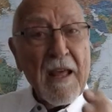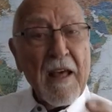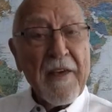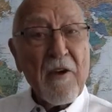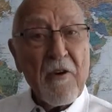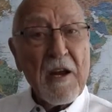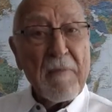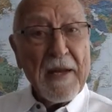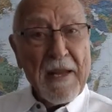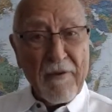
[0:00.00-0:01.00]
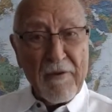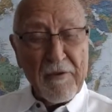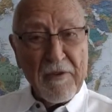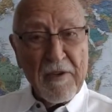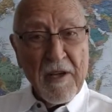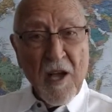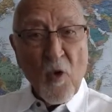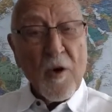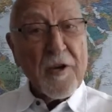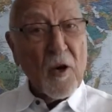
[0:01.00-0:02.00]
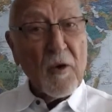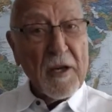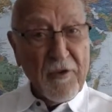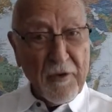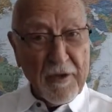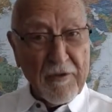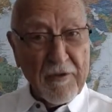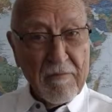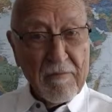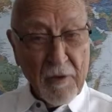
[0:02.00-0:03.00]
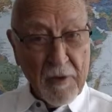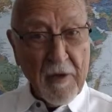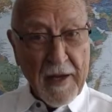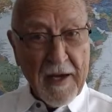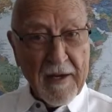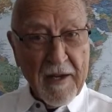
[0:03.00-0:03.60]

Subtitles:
The early believers were totally Jewish. You know that.